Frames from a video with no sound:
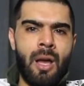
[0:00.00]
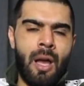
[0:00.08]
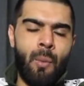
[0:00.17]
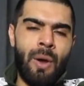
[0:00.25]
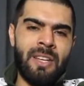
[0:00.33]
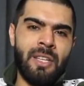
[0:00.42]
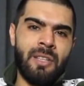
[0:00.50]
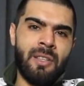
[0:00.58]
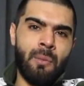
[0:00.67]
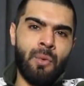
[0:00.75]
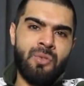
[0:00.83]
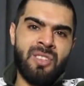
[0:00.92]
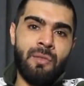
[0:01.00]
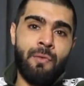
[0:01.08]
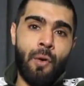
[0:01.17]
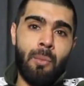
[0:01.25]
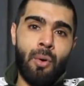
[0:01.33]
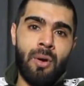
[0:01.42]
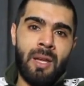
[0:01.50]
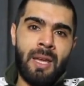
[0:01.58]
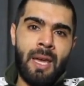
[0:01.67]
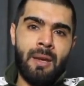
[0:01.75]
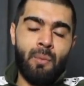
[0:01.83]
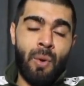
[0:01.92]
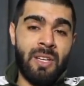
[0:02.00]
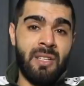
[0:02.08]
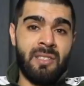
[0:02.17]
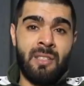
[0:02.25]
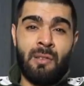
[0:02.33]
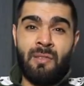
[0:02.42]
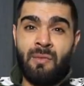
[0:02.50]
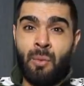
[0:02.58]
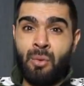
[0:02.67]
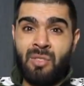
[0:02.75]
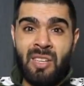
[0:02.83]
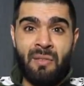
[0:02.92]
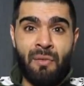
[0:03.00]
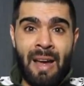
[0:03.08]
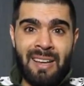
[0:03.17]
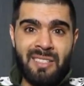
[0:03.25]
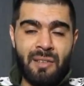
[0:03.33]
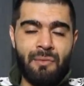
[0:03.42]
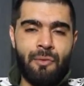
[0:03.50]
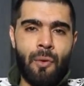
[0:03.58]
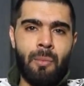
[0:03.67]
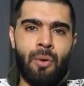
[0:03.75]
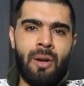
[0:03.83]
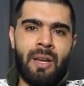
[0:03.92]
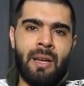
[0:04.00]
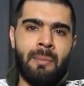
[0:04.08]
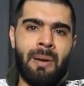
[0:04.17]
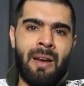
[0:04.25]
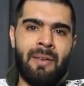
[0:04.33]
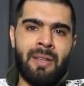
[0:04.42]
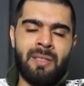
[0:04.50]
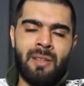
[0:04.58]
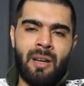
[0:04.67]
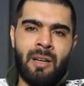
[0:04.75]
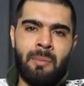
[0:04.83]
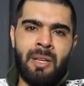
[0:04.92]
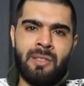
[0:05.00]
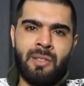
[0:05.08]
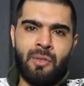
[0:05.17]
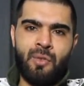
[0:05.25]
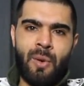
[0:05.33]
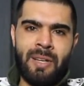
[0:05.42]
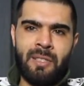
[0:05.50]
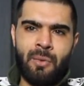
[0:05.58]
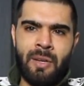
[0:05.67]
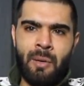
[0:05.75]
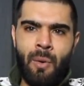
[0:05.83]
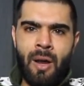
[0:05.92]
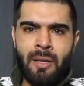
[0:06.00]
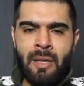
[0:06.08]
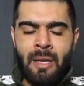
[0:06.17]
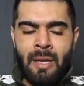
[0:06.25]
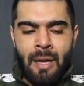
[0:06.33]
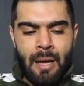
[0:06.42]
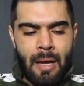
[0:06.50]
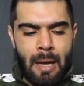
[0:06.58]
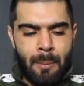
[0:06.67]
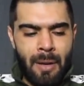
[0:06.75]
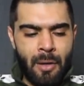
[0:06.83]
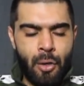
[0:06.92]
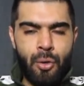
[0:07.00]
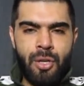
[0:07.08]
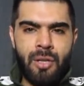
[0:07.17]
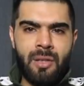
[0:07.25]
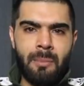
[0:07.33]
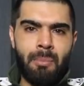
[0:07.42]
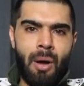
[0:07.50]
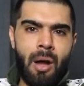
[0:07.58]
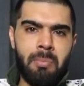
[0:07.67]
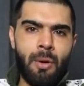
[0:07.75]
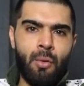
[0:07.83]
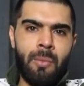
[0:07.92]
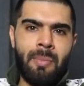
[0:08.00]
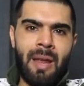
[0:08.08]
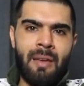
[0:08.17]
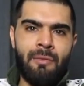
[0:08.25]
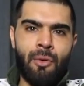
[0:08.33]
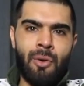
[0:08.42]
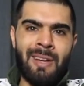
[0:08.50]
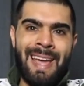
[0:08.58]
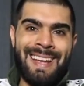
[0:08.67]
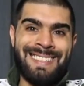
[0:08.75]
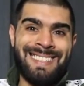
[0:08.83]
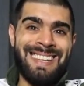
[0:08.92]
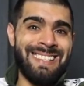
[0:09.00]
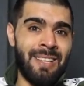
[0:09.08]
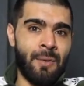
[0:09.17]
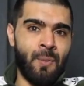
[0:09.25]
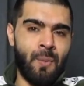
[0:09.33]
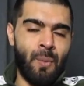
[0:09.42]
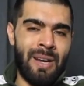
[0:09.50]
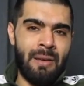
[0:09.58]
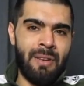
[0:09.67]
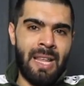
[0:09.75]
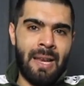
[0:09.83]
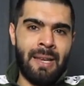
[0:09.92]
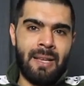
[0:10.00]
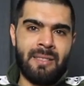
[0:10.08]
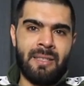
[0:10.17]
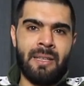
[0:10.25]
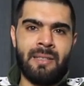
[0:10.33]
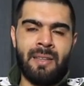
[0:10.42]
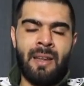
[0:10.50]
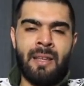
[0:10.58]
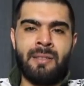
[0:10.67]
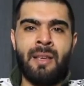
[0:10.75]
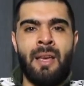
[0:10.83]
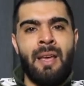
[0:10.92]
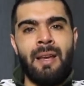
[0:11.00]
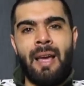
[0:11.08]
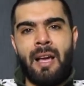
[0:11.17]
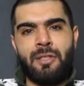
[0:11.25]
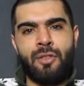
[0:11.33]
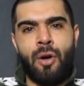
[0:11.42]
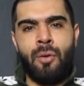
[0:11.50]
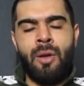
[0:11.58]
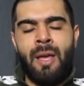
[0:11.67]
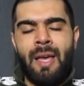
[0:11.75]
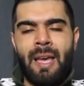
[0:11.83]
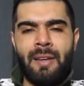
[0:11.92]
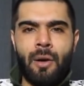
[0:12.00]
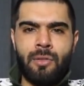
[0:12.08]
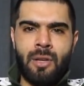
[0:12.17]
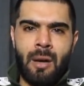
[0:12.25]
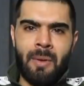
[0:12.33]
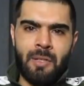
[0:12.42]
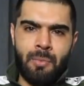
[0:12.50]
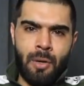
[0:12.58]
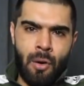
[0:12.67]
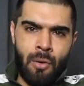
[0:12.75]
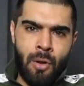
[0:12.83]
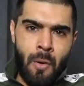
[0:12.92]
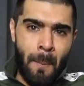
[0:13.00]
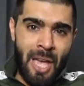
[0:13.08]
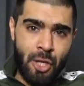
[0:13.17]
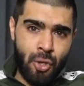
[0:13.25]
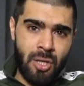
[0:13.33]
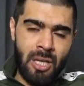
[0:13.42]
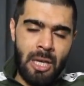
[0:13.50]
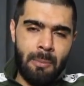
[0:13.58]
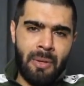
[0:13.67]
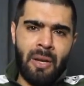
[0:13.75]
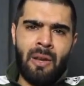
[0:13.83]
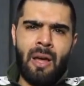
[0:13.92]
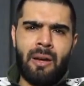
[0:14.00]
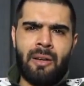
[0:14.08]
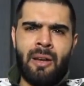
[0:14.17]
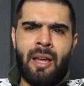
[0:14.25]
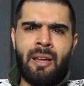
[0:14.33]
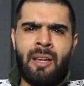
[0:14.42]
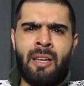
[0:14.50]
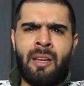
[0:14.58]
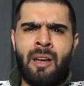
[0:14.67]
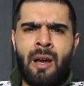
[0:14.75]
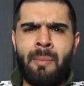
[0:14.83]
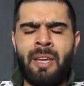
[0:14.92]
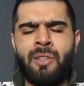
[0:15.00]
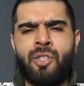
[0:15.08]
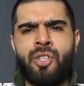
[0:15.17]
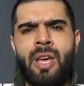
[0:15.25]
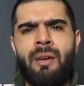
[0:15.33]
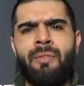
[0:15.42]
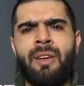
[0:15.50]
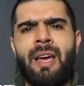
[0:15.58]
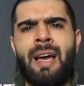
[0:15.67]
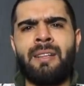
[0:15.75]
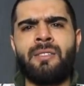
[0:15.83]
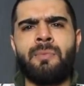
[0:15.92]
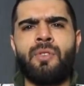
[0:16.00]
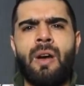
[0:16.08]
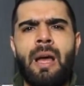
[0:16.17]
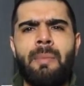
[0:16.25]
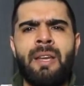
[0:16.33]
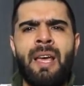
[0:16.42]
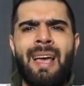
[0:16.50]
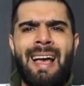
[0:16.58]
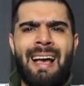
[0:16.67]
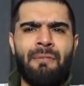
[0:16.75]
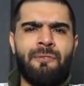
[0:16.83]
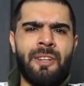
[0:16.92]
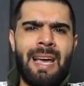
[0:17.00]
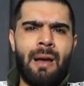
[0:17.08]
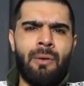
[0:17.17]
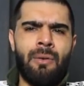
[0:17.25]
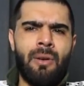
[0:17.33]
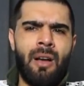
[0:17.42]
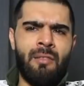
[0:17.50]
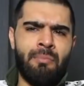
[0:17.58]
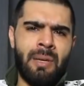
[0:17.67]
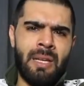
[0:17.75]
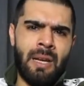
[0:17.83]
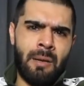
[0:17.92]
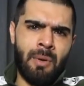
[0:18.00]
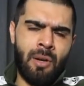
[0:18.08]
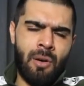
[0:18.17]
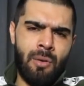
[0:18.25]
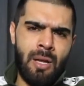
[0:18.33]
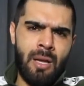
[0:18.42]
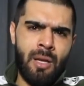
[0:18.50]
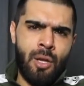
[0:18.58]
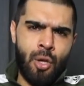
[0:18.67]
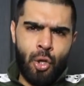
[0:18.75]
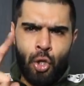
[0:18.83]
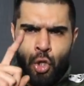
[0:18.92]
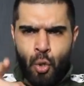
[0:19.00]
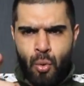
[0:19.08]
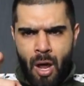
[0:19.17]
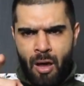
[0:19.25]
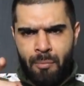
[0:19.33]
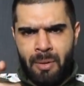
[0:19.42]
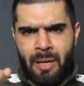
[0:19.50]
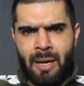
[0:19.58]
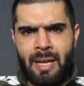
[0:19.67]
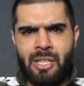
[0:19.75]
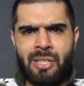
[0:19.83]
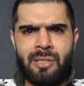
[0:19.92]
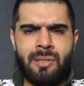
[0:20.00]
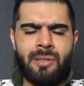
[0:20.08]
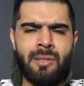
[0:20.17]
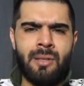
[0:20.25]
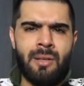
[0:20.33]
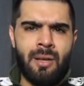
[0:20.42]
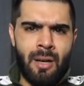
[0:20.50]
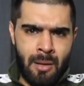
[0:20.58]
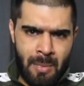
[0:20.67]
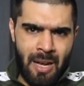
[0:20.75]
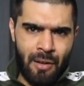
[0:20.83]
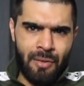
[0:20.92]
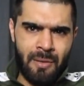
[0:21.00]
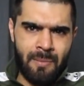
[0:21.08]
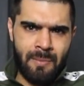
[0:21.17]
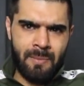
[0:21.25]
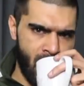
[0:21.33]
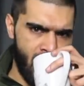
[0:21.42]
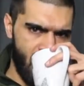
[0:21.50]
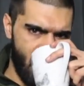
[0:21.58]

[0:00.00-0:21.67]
When do you think we'll see football again? When do you see we'll see fans in football again? Apparently it's not going to be until 2021. And who do you think Pogba will be playing for next season, whenever that next season is? Let us know in those comments below. Make sure you keep it liking, commenting, sharing and subscribing. And for now, I've been AdamMcKola. You lot have been legends. I'm out of it.